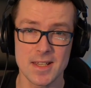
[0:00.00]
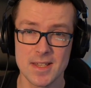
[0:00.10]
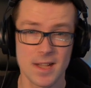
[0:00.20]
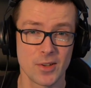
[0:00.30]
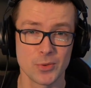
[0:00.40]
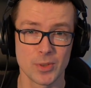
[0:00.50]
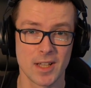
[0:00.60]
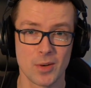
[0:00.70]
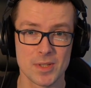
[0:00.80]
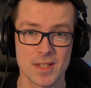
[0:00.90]
sound when
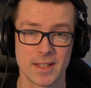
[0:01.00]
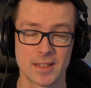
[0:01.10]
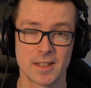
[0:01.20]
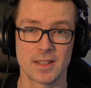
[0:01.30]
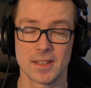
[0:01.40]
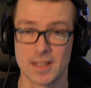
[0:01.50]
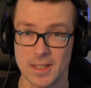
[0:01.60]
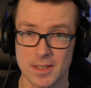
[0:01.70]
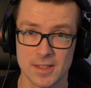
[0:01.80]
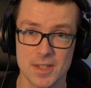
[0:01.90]
I was like tightening
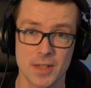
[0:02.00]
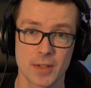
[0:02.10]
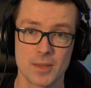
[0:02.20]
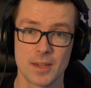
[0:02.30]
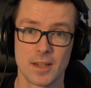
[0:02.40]
the screws.